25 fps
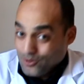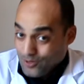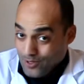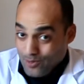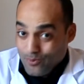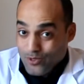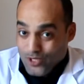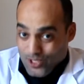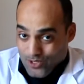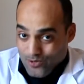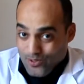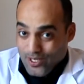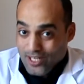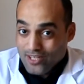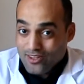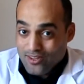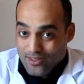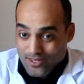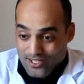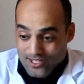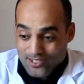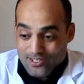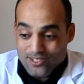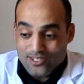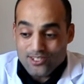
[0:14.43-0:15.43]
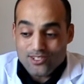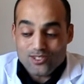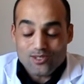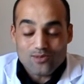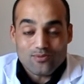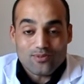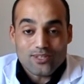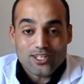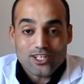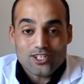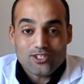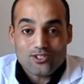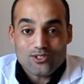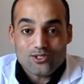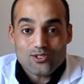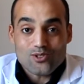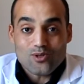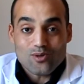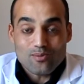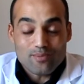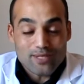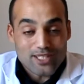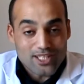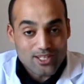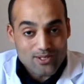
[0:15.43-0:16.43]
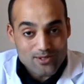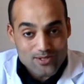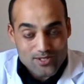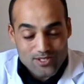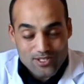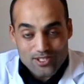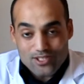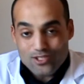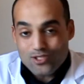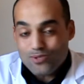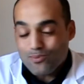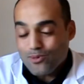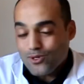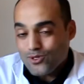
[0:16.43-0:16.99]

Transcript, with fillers: demonstrate this series of lectures on medical research,